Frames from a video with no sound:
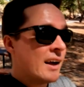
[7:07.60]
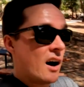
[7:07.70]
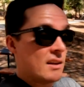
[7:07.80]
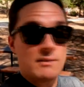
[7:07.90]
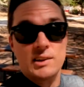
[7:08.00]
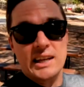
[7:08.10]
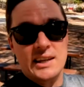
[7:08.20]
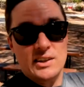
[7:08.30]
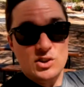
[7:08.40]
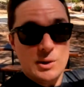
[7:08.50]
I'll leave a link
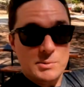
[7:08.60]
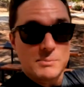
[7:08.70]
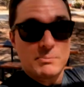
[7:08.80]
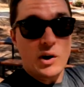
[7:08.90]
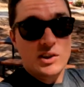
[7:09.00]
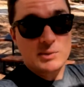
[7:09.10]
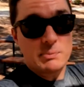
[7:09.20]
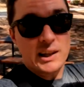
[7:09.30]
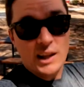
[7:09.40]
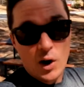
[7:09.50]
in the description box
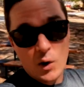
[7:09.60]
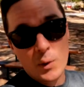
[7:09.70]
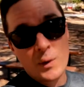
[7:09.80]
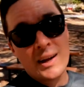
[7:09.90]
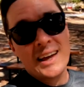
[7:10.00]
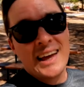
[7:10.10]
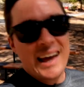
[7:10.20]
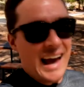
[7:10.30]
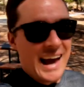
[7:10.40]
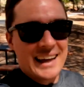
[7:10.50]
below.
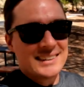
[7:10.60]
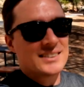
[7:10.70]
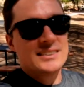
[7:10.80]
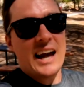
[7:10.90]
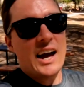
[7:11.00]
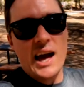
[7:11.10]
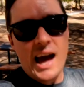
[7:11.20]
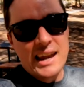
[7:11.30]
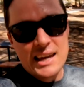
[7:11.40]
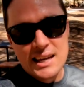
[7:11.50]
And yeah,
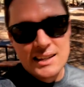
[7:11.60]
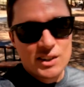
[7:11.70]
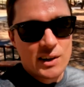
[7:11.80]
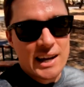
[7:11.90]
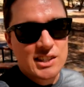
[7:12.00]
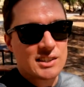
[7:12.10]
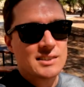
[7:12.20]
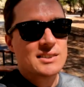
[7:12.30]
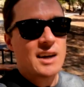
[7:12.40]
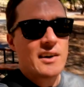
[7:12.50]
any
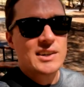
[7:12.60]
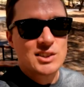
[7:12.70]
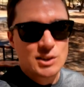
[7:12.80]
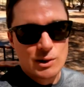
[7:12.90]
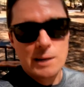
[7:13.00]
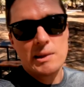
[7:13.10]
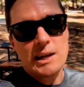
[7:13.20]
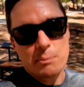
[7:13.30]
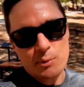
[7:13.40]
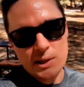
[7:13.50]
donations are
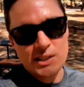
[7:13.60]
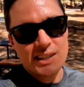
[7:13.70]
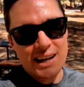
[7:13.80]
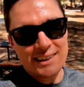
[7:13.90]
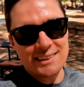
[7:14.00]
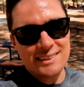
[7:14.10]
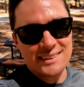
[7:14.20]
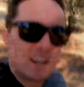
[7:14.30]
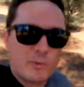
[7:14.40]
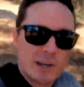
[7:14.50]
extremely appreciated. So
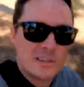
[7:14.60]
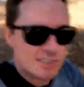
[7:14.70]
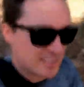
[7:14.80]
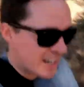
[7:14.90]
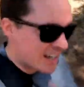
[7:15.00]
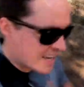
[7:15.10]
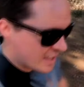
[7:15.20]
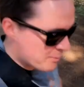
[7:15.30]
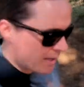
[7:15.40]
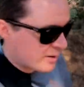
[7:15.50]
that'll be on Sunday.
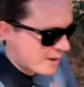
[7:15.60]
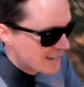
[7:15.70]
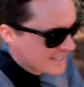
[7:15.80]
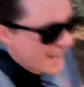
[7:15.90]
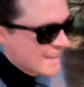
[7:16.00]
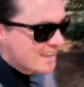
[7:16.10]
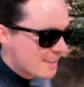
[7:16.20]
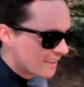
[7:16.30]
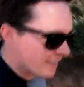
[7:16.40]
That'll be a great day.